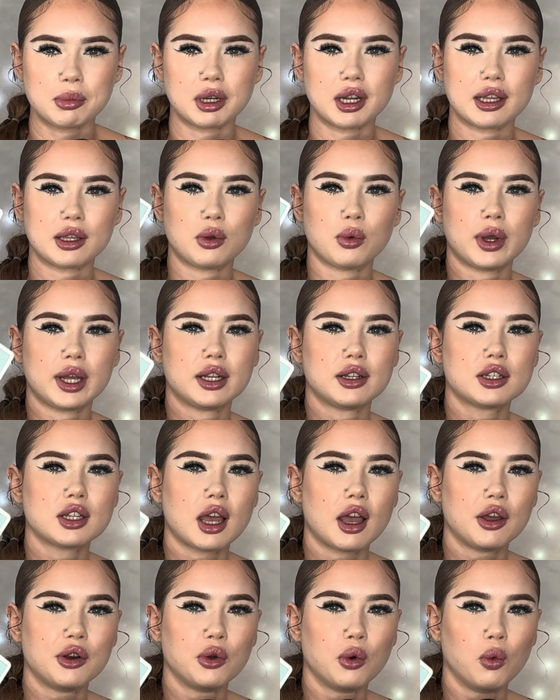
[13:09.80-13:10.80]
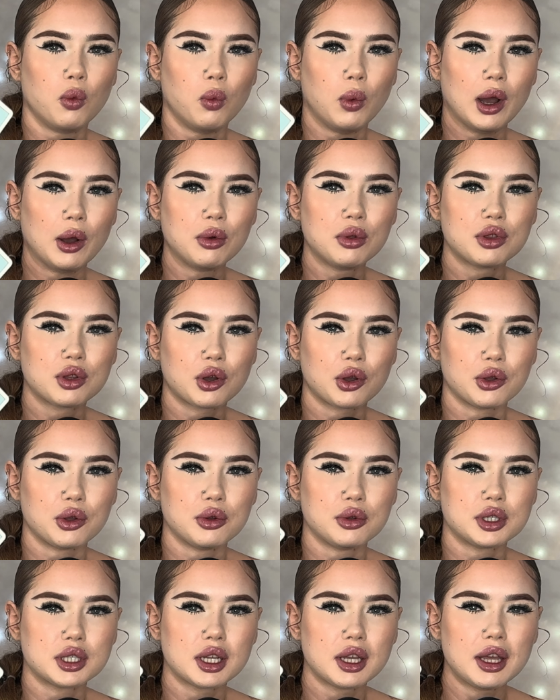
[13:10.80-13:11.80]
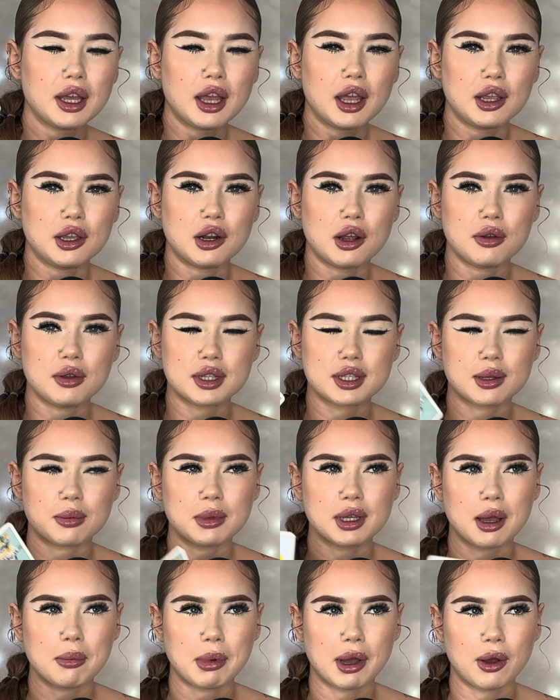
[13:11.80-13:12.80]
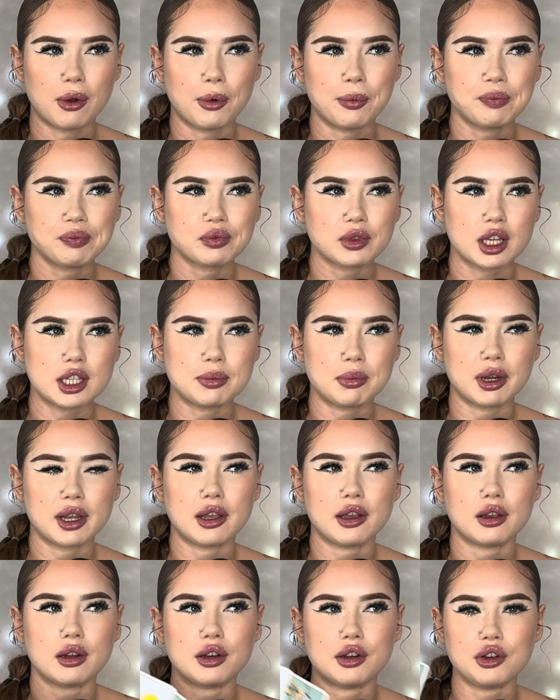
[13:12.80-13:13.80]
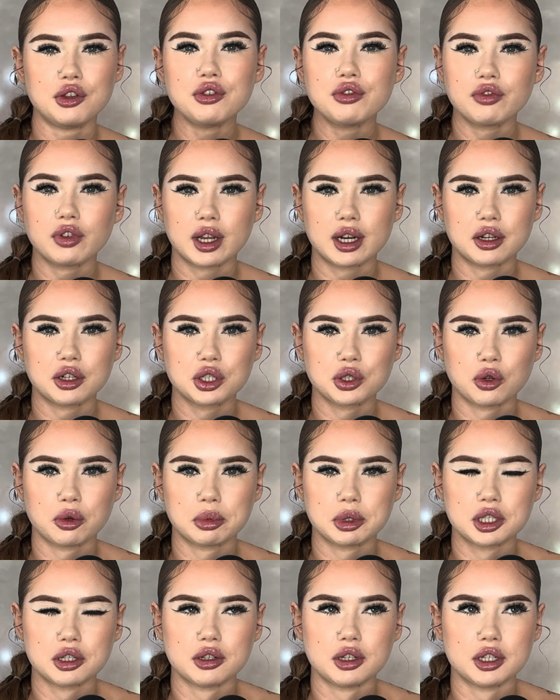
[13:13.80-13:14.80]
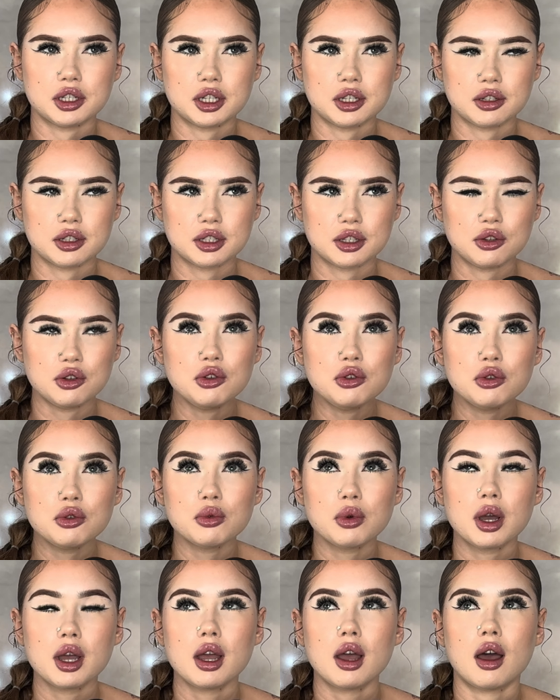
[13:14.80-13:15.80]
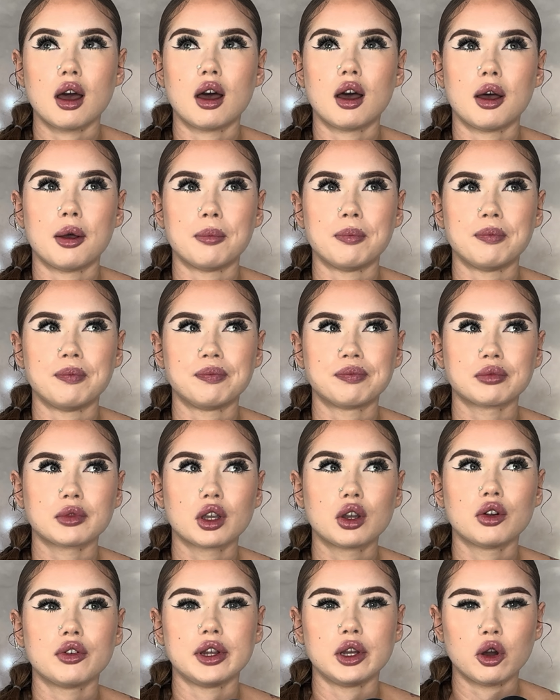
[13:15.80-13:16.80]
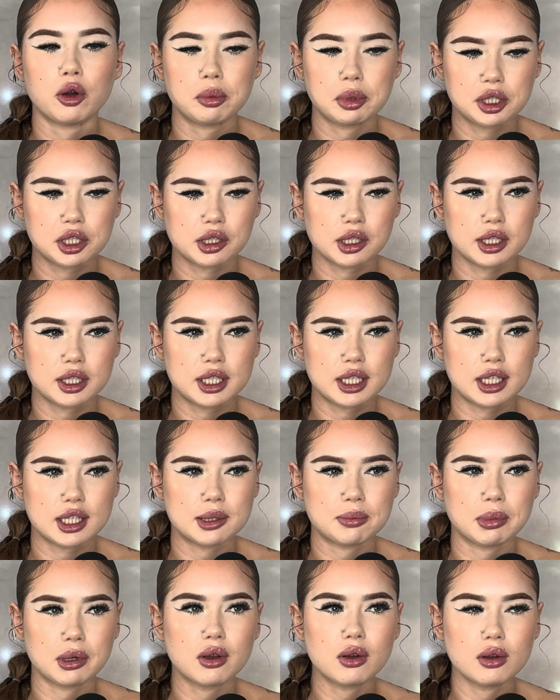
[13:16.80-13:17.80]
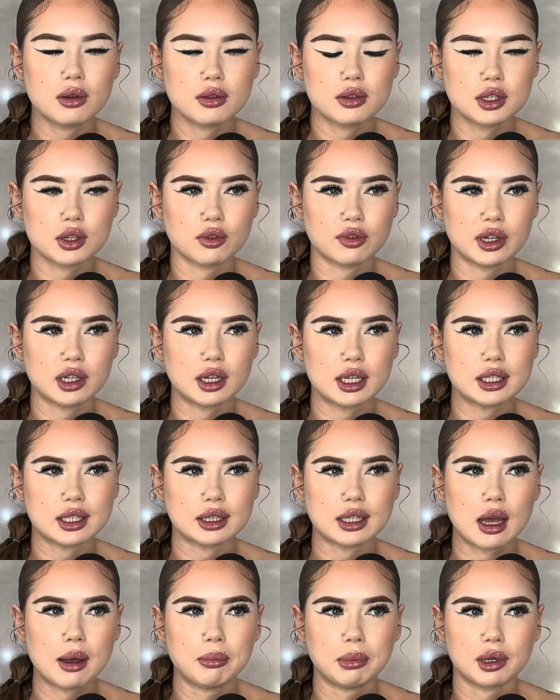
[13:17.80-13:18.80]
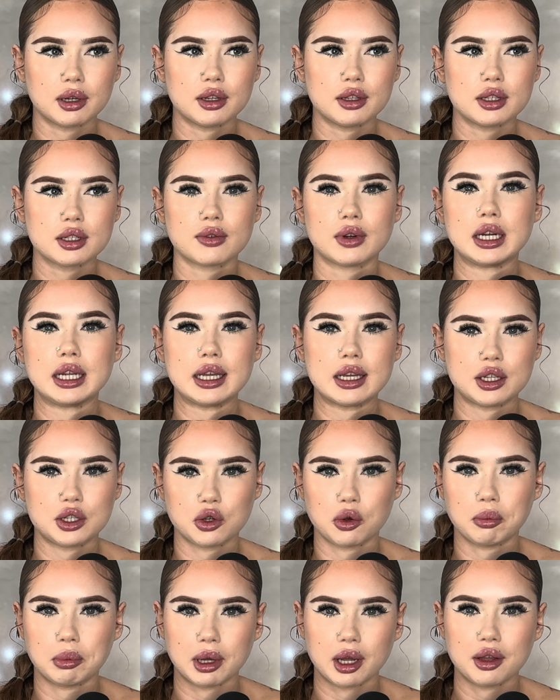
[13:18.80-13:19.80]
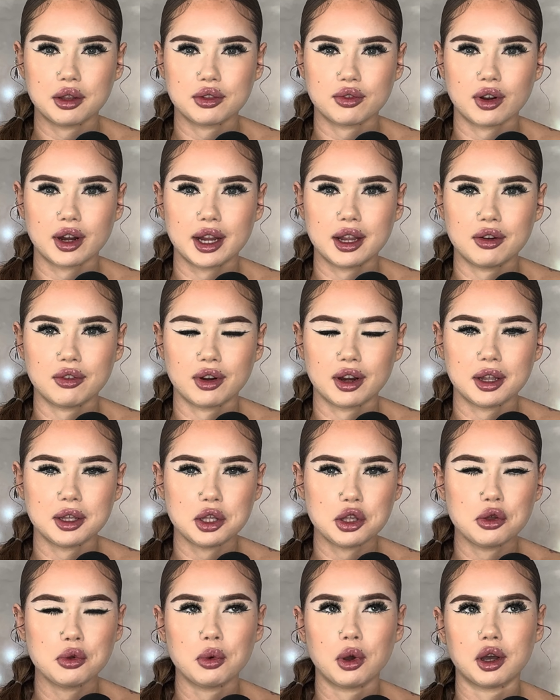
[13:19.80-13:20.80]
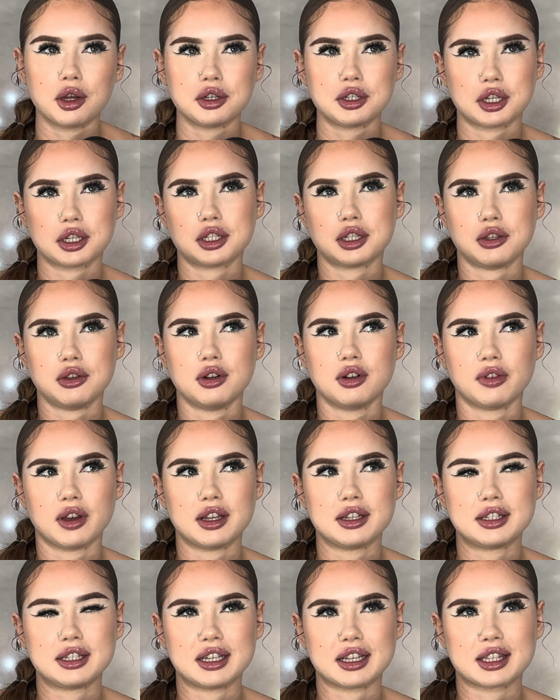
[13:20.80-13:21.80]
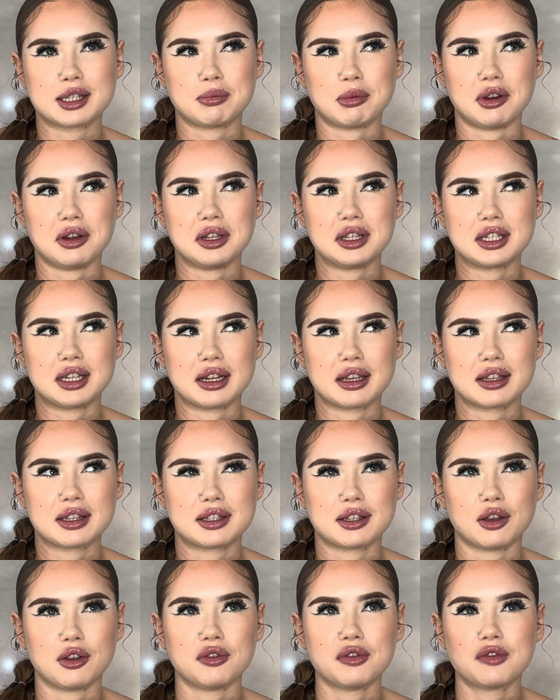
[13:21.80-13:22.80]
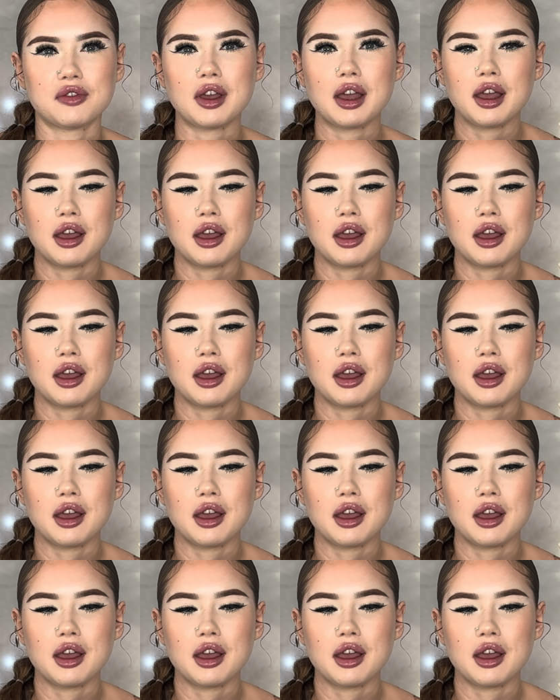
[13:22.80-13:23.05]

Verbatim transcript: but like your internal wealth code. You know, it's something about, it's bringing you new financial opportunities, new career opportunities, because you're realizing that abundance really is your birthright, right? You are just the universe experiencing itself